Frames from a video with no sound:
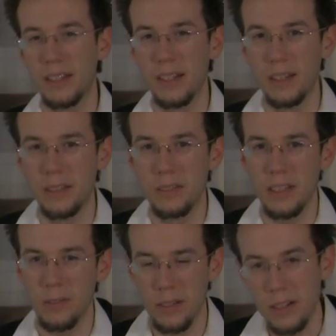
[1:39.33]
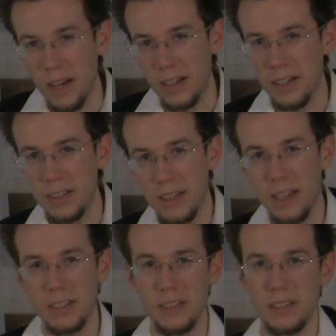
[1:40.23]
or a good
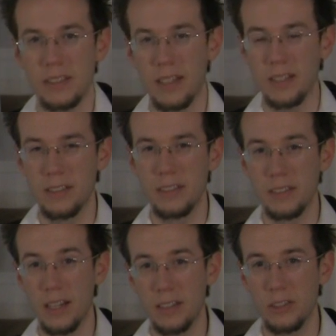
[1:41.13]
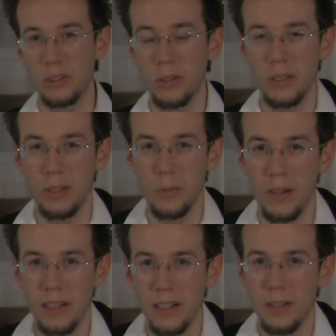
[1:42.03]
test is designed to show you
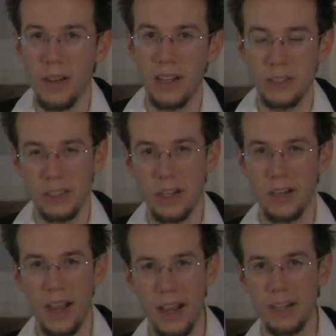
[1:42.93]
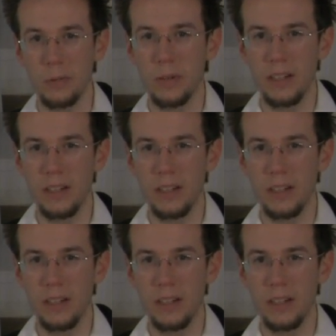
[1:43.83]
where you actually are at,